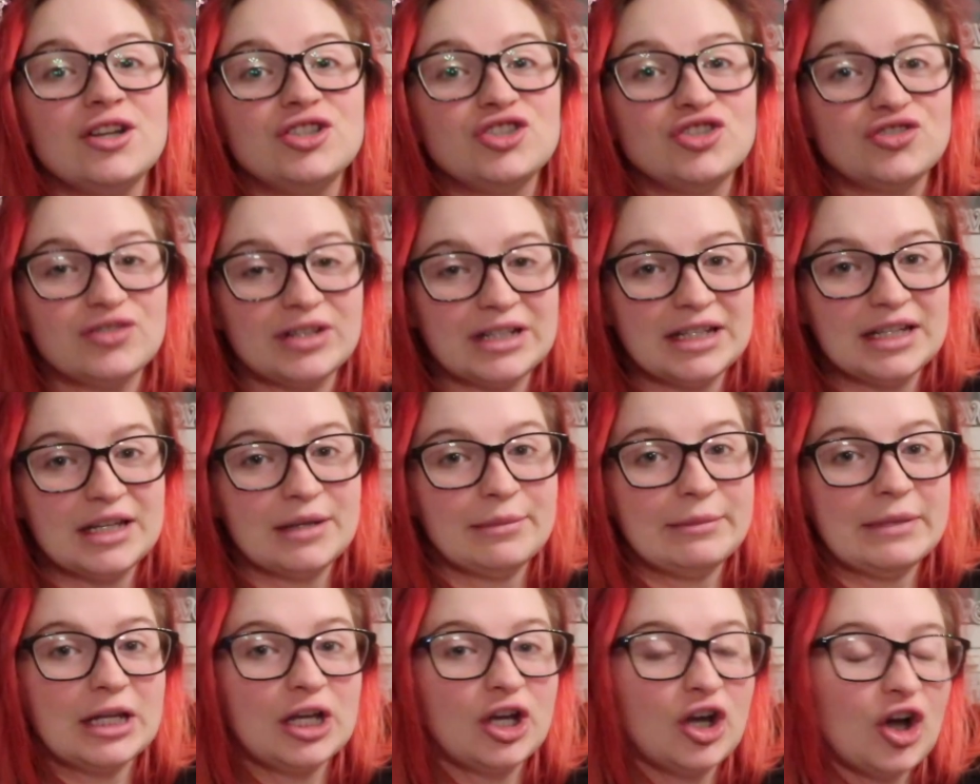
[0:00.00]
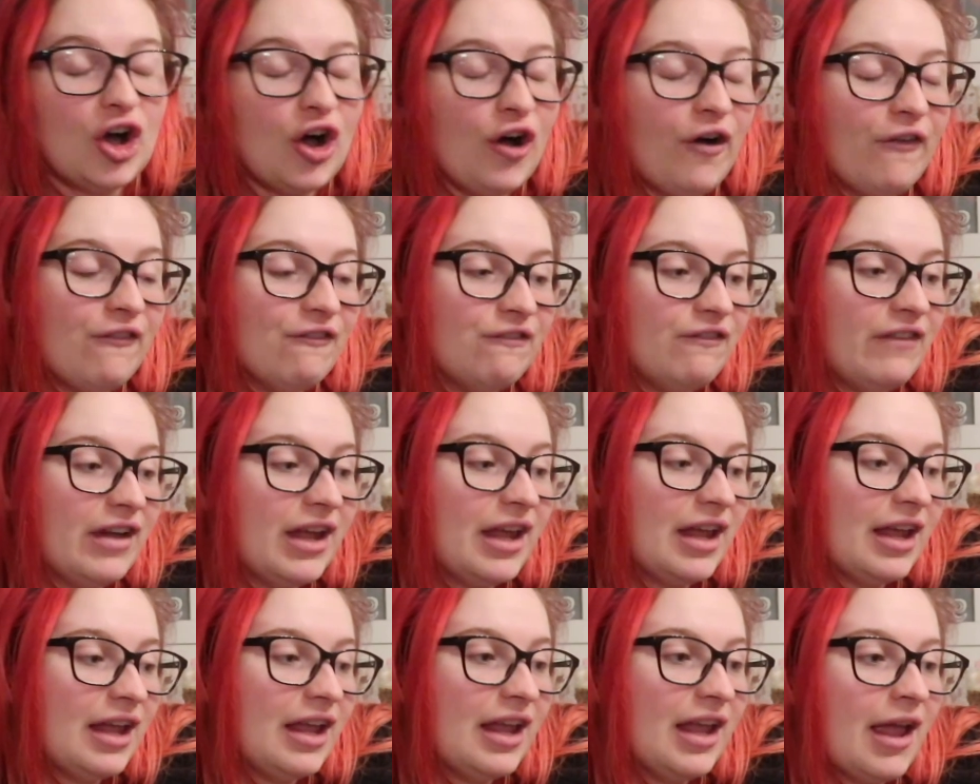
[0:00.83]
drinking me
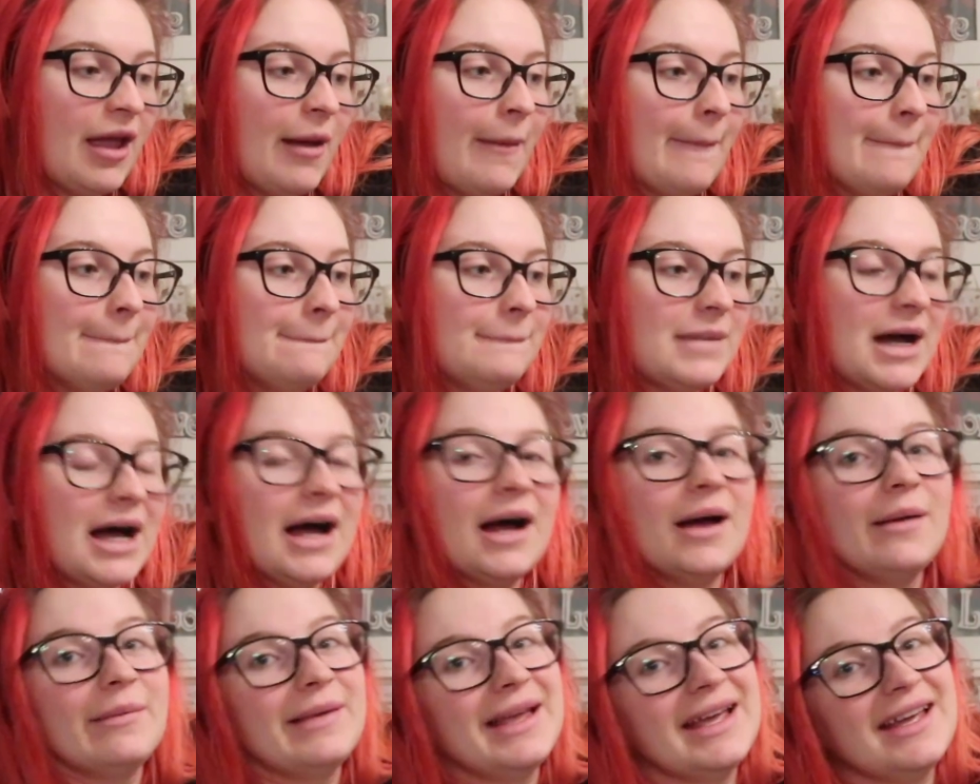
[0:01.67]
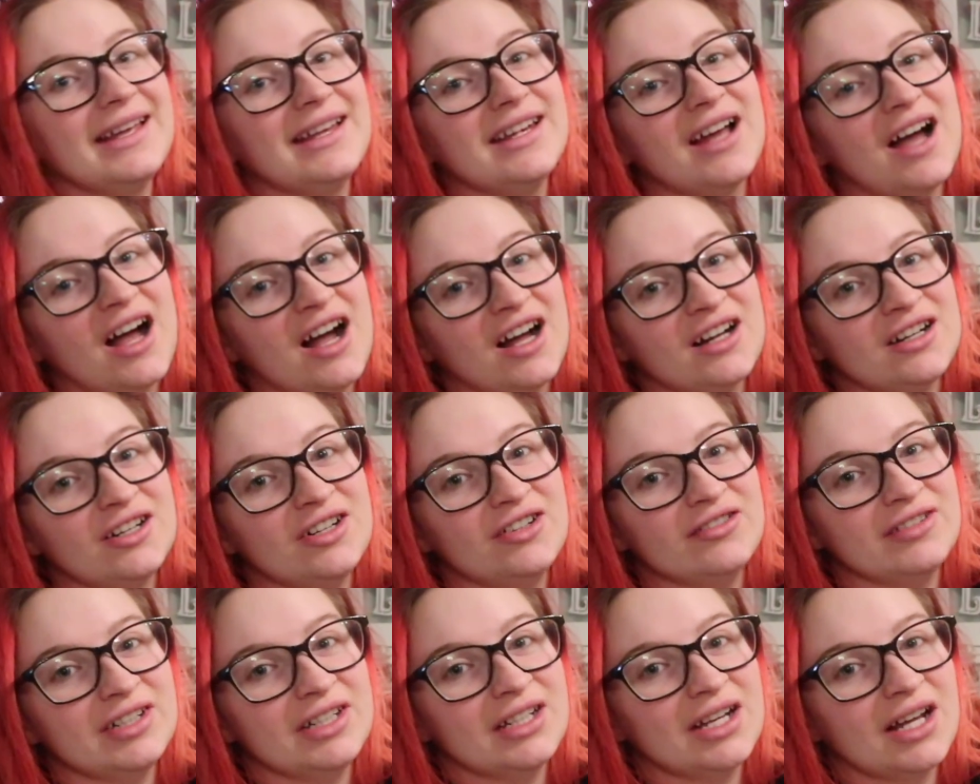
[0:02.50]
coffee, but I'm getting
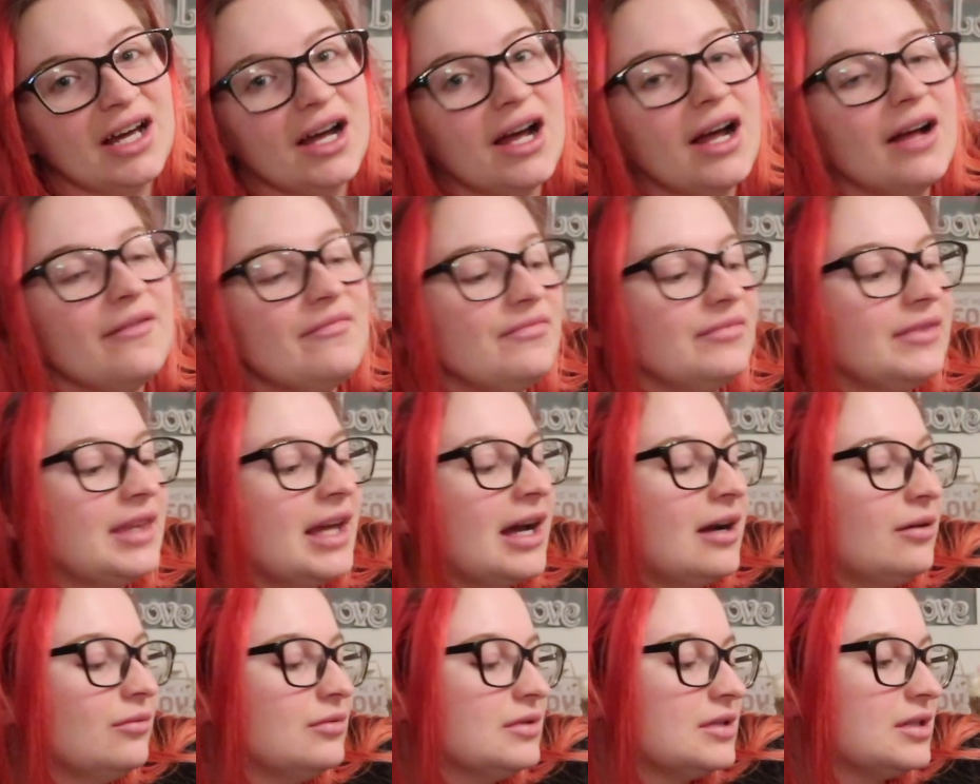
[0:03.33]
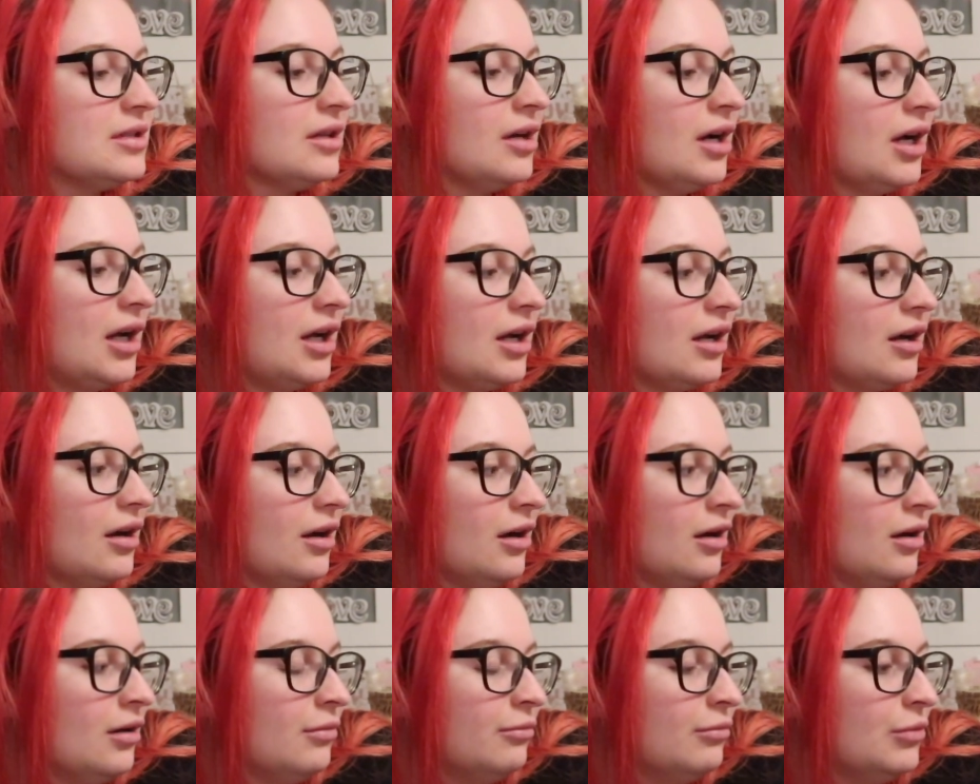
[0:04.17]
hungry now. That was like
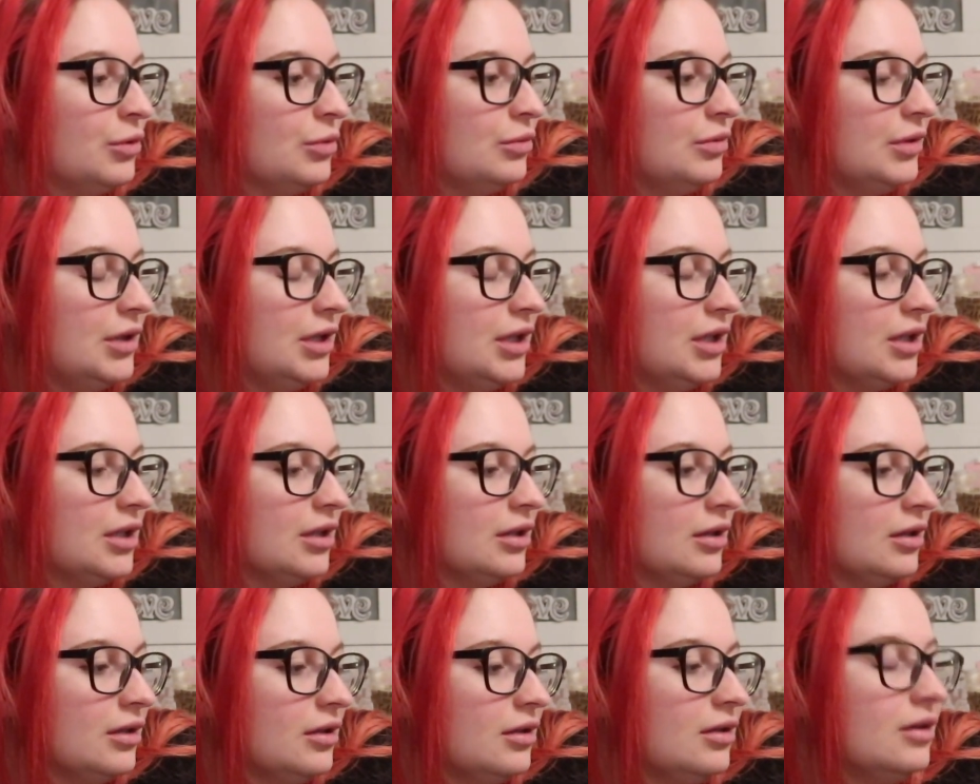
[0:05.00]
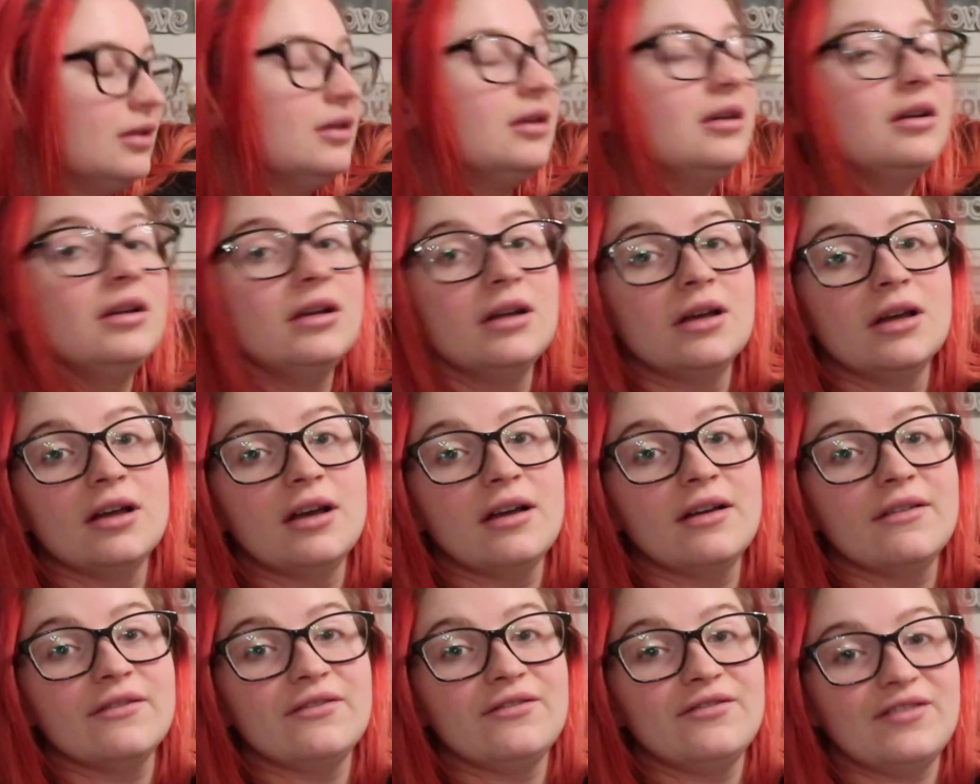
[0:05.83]
our morning
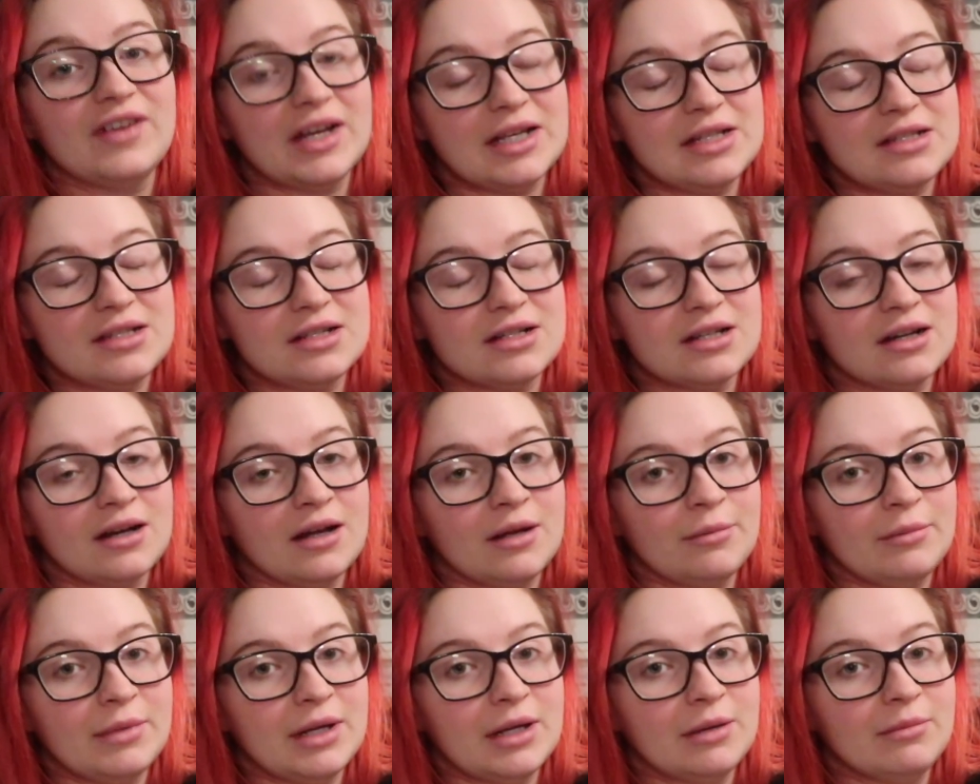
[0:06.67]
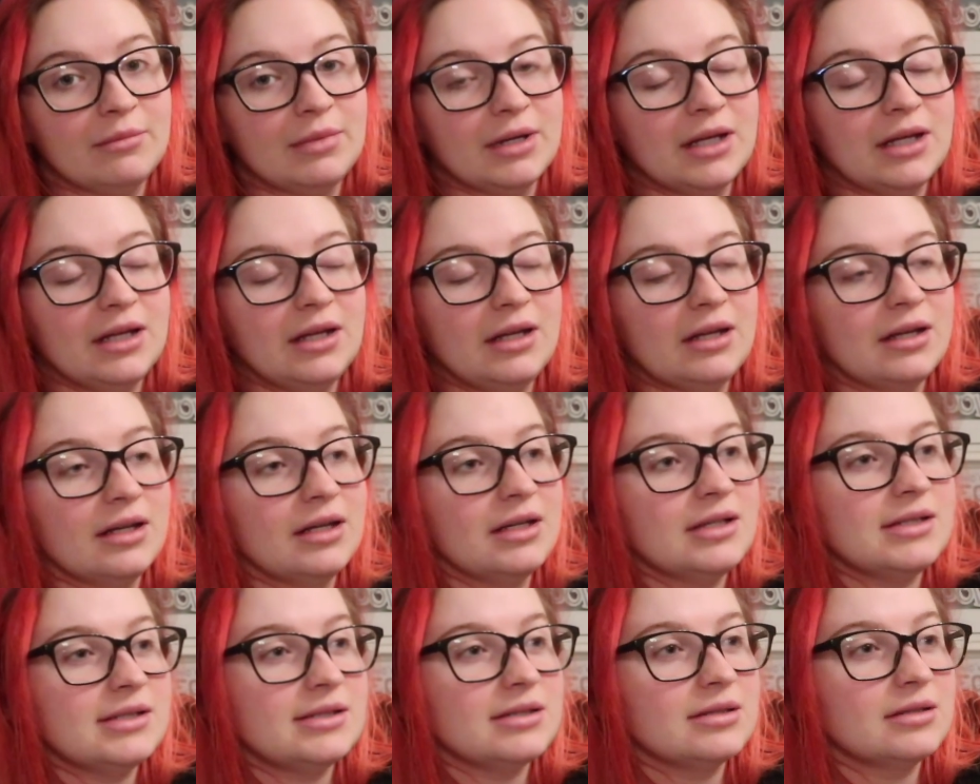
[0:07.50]
FaceTime, me and B.
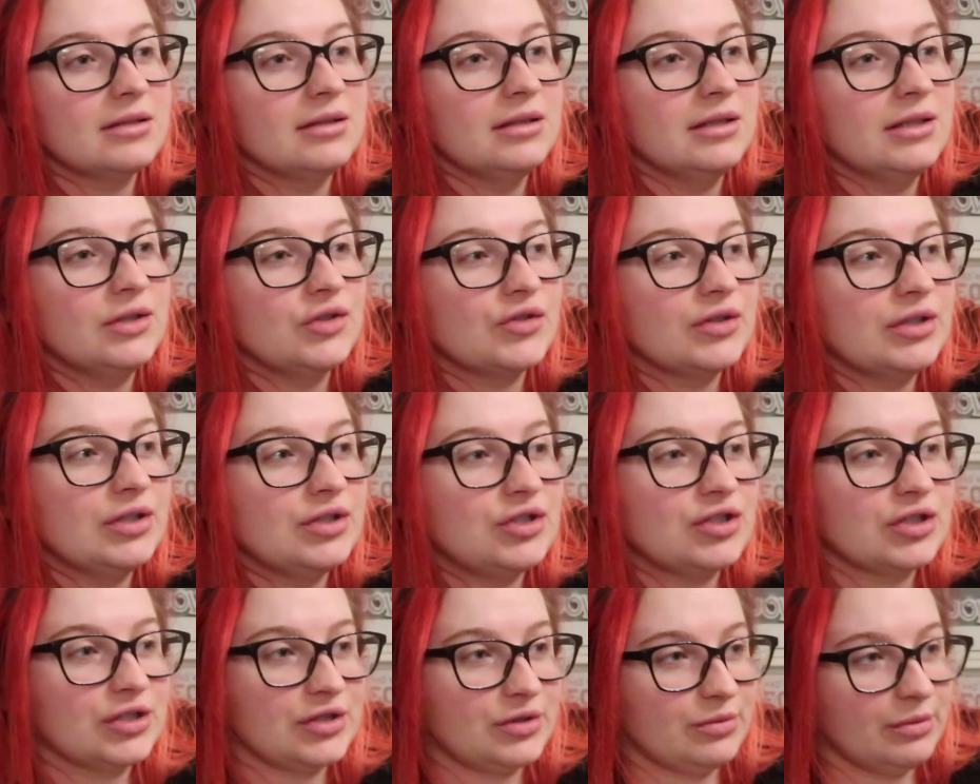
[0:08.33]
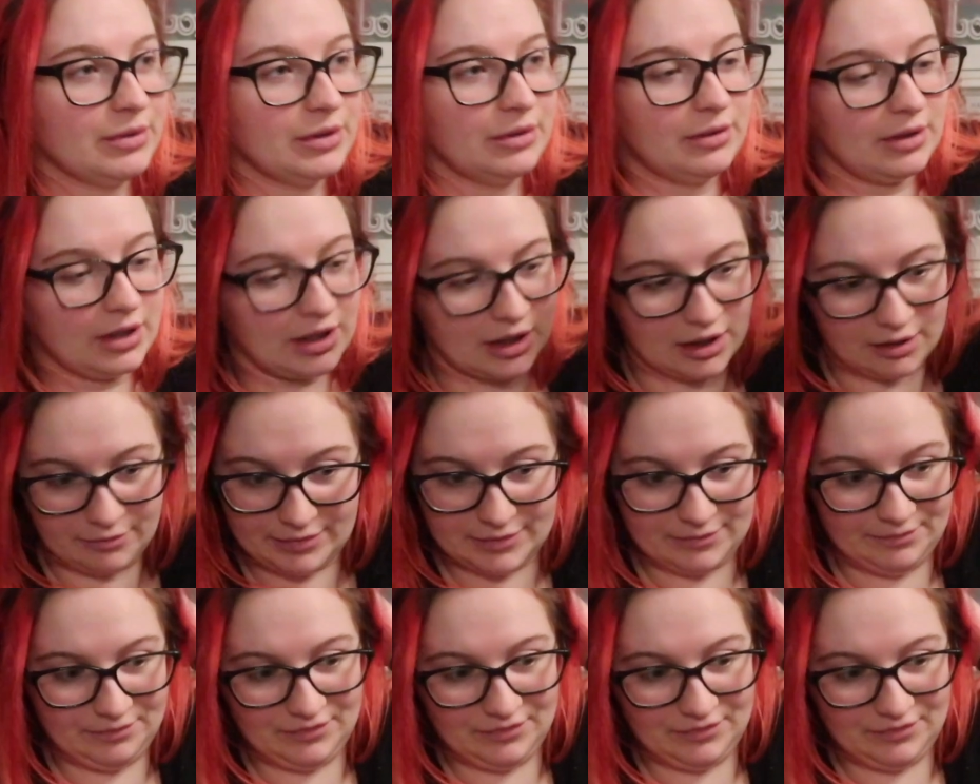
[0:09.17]
He's literally just woke up.